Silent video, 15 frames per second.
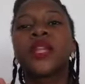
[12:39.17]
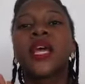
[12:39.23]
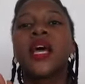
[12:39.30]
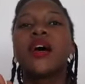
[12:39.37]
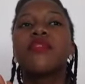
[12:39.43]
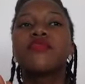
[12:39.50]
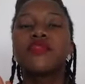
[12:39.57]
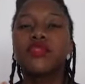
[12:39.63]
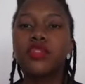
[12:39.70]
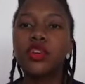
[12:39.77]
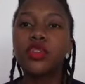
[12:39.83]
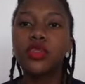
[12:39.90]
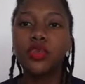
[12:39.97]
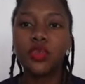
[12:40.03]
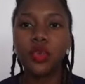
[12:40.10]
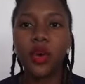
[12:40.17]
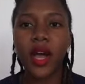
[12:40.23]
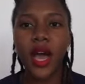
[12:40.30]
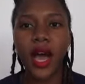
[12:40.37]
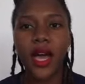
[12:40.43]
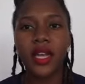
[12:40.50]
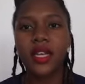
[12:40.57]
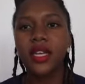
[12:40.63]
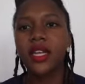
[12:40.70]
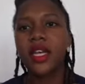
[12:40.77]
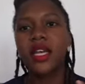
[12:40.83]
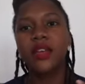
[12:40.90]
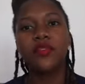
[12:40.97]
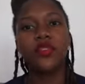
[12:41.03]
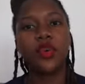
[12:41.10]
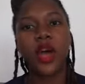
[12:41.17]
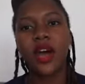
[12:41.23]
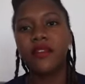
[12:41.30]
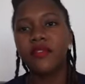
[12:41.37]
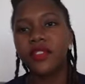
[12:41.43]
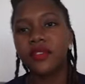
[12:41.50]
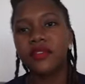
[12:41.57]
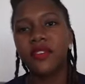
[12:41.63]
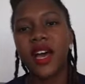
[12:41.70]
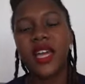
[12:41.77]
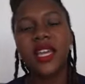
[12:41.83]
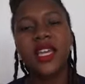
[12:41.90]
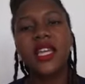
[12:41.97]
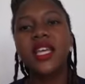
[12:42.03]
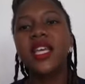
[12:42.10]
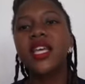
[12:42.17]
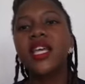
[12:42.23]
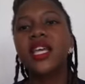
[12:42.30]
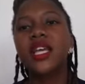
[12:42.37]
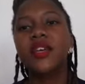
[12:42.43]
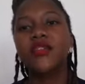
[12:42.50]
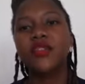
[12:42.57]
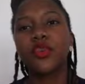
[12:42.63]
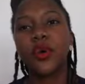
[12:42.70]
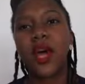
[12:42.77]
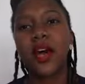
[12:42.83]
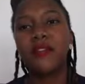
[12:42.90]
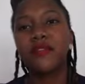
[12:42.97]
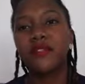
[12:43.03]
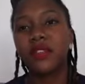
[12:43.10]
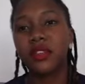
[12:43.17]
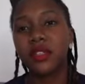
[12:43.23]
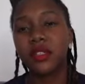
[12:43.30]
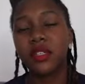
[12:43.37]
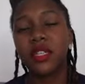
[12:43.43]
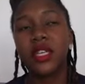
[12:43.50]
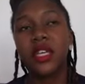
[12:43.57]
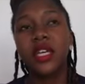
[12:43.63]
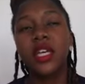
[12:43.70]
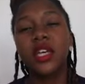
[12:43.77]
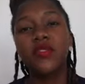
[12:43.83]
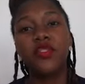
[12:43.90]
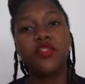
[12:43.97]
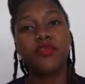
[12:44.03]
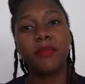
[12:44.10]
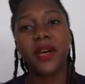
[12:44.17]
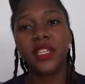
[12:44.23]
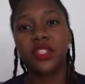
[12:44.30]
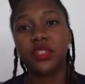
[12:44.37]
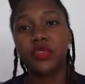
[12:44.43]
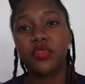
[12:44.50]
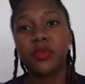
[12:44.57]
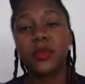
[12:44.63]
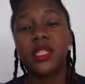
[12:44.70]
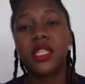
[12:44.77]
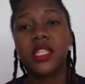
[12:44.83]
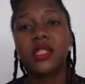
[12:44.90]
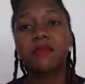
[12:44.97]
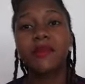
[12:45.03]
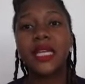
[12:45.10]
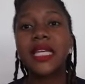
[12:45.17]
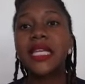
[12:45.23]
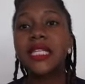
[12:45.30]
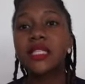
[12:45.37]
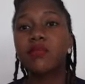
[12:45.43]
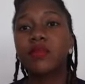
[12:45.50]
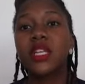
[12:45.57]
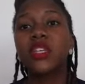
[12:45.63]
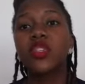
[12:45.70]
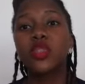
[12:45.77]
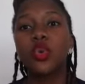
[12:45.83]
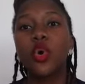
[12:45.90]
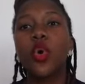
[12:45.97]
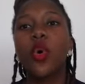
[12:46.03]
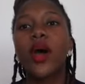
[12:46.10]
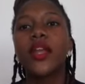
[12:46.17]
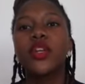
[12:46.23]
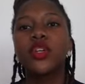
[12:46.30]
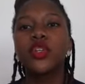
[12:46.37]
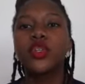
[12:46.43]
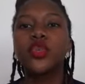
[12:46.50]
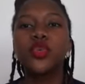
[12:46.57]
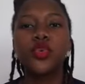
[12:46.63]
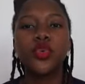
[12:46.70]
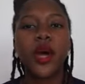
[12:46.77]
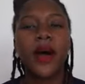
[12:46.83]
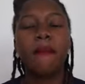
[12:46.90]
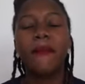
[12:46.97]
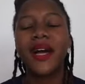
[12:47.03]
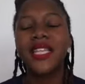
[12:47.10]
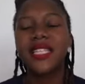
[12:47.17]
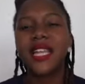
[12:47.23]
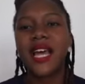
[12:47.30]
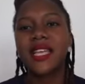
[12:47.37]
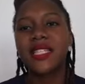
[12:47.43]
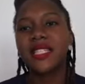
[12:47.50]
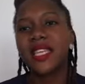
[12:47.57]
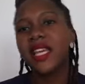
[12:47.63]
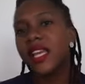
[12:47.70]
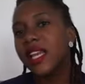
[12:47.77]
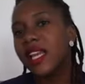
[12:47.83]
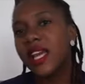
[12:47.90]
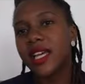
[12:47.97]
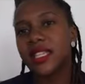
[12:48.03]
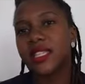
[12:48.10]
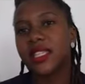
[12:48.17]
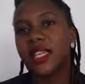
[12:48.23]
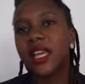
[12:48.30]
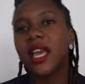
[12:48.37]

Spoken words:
for those who can, if you have the funding, if you've passed your Form 6, please go and do a bachelor's in nursing.